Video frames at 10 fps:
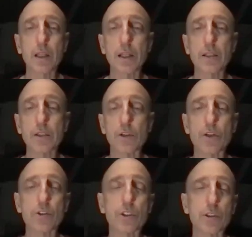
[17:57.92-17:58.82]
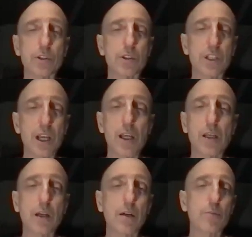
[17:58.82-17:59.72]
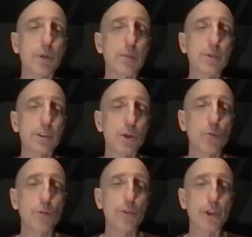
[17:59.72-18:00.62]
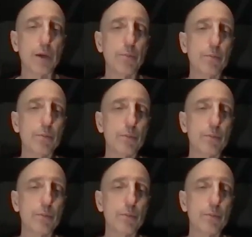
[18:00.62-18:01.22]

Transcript: they let the nurses take babies home with them,